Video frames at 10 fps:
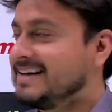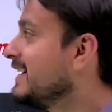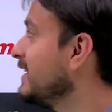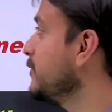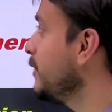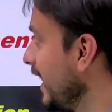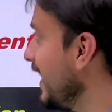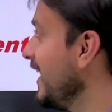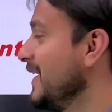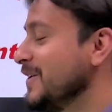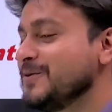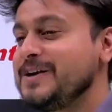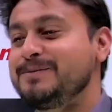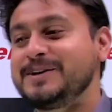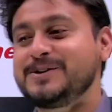today we'll
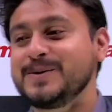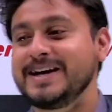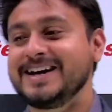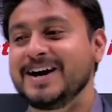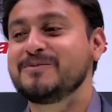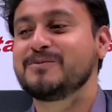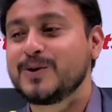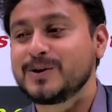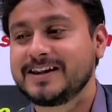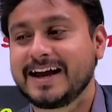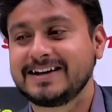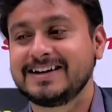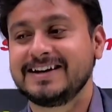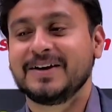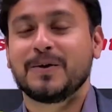be doing a more than
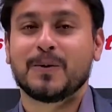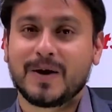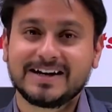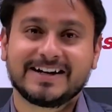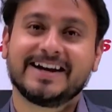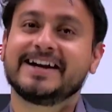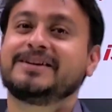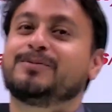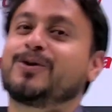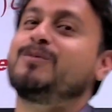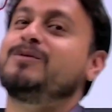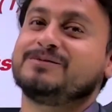one correct problem.